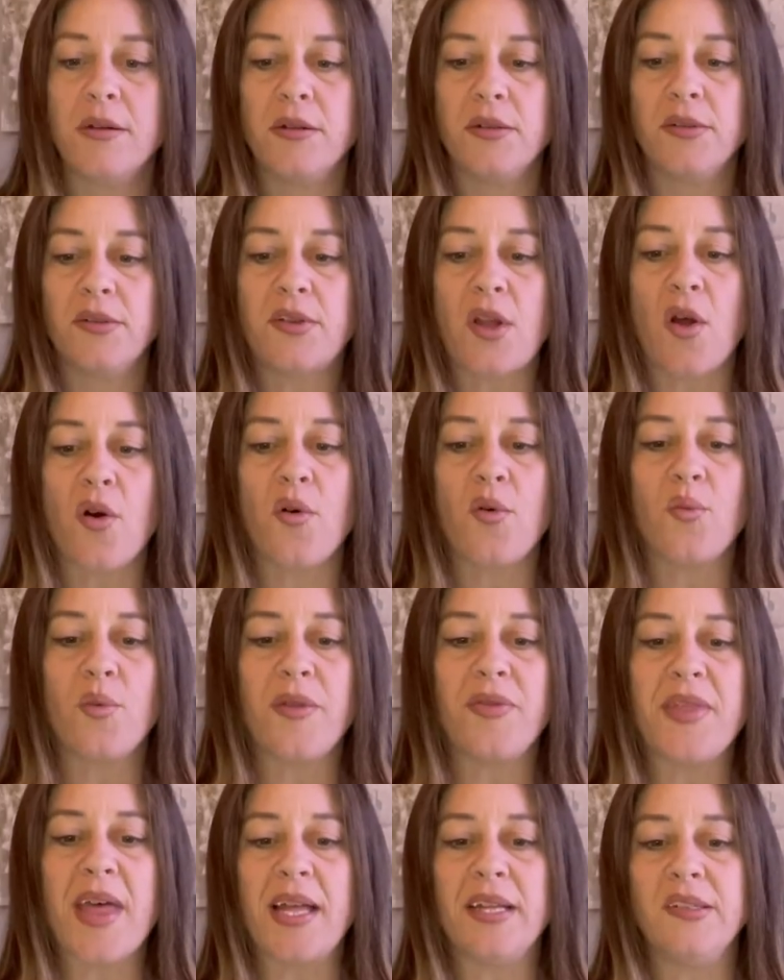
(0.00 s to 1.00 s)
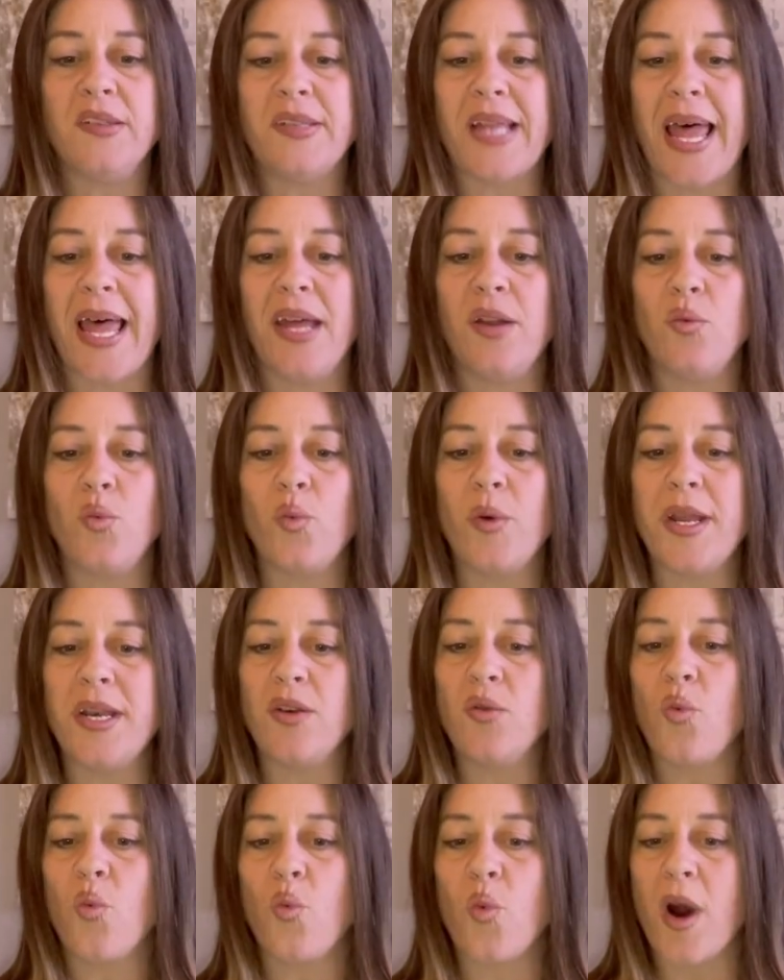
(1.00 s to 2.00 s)
So with that said,
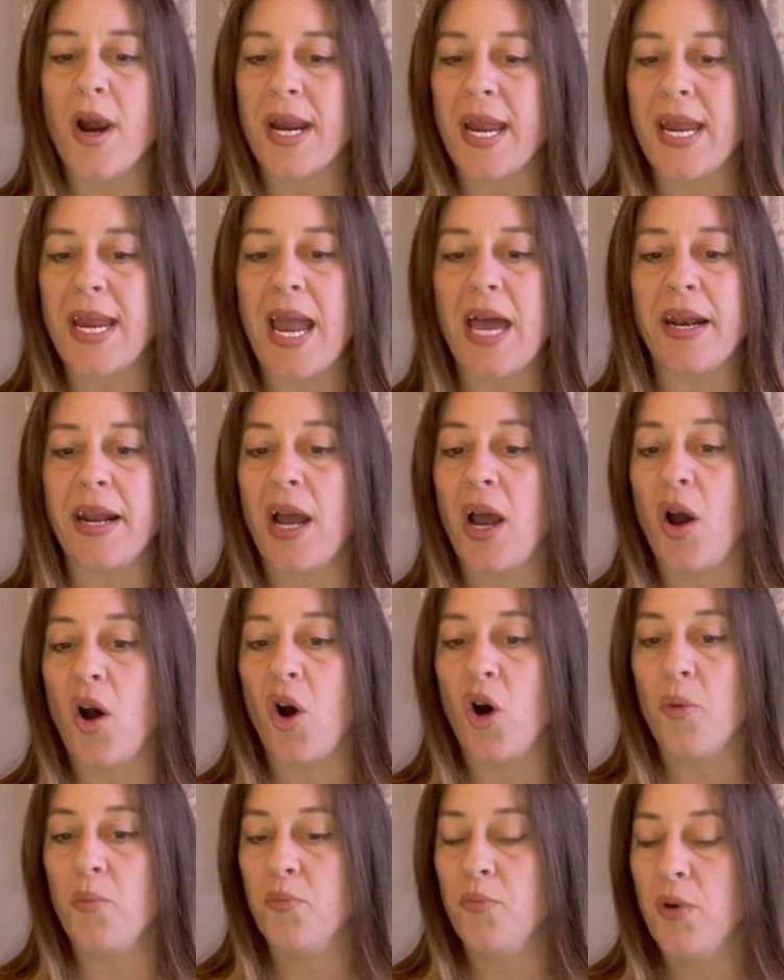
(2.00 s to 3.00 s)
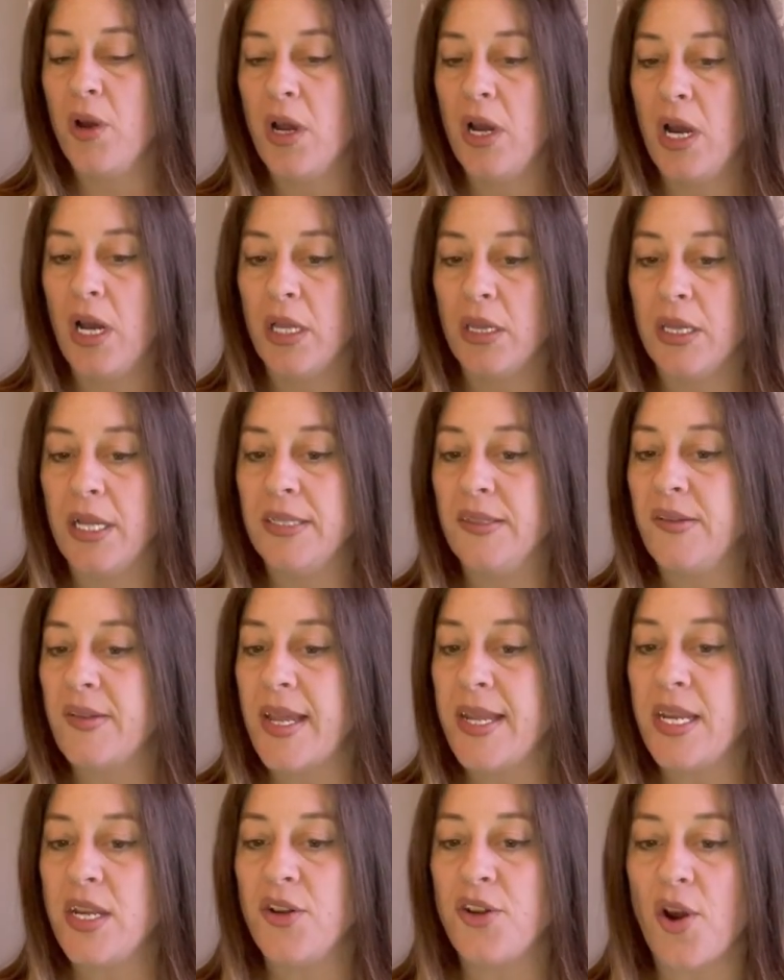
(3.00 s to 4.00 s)
when working out at home, let's say
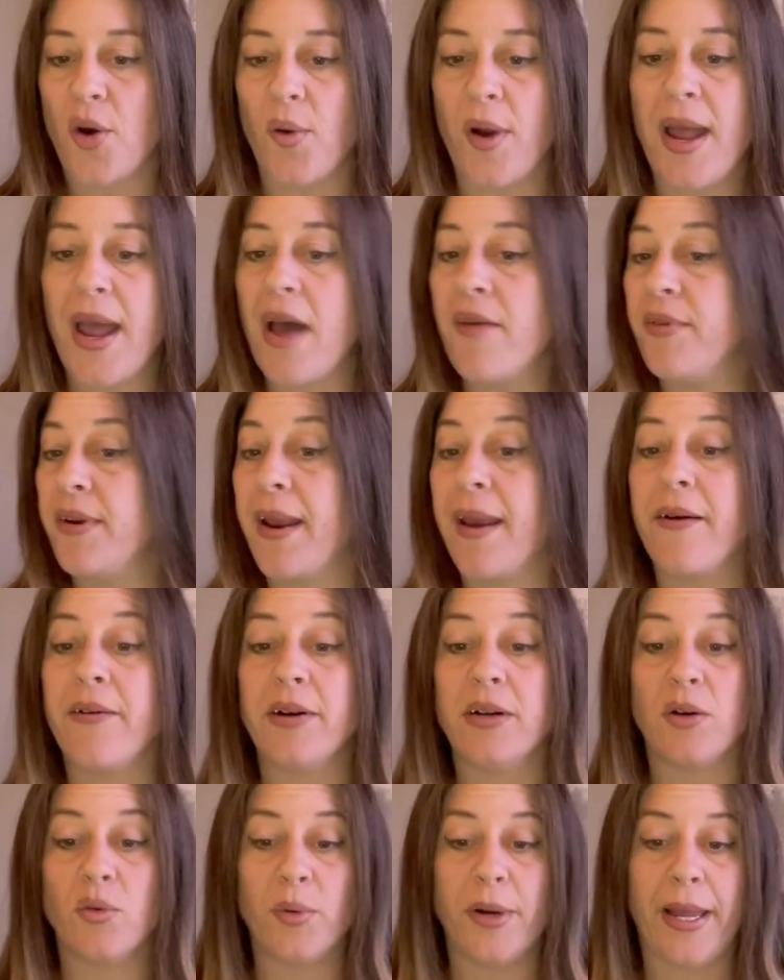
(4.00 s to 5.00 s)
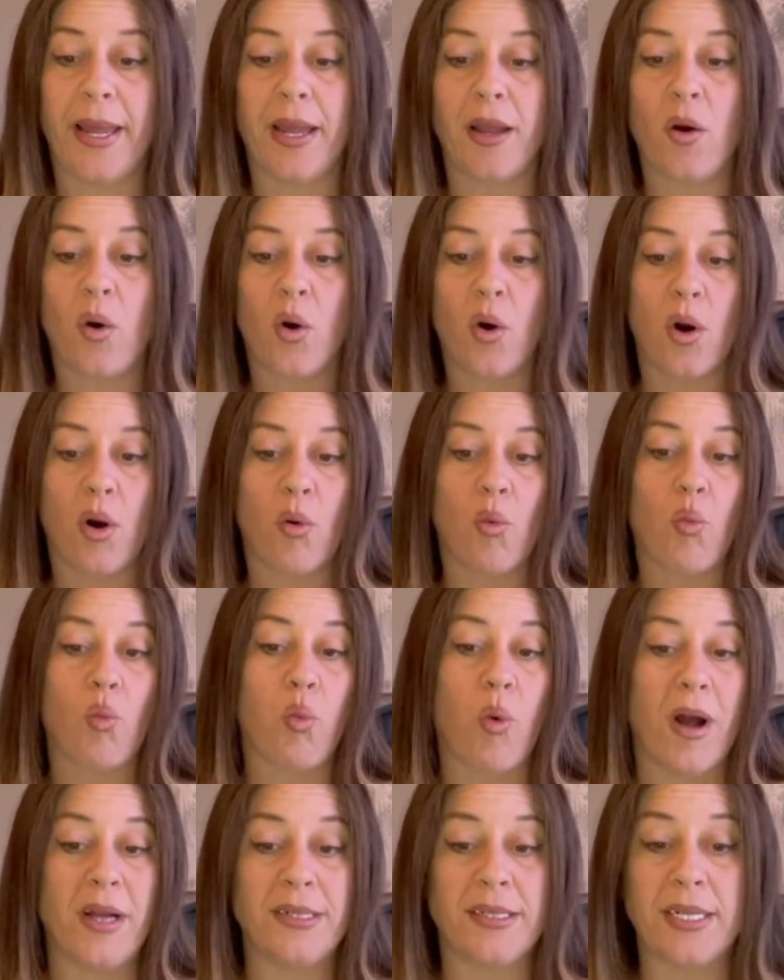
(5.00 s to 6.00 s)
you don't have an aerial rig or
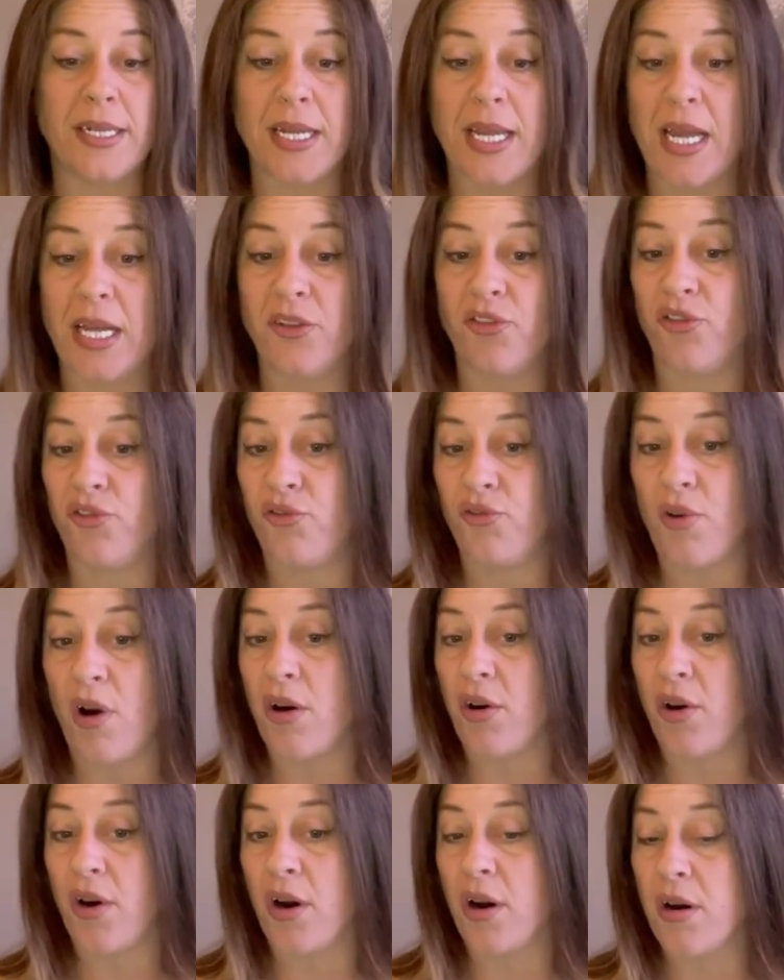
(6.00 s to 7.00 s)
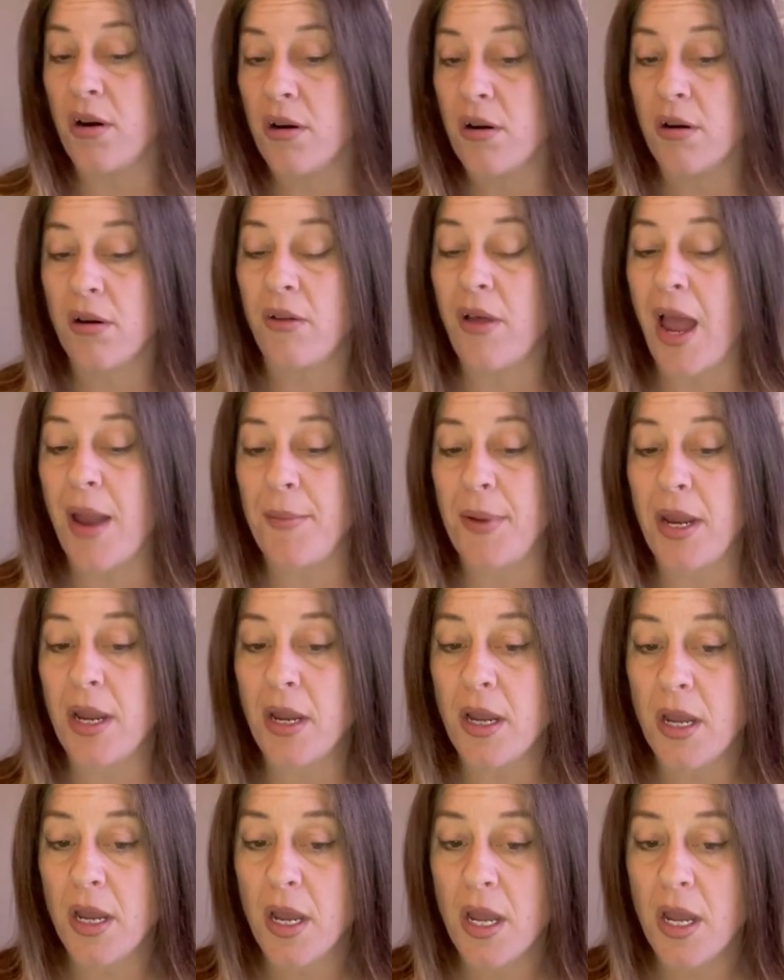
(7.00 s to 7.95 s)
want to get stronger climbing,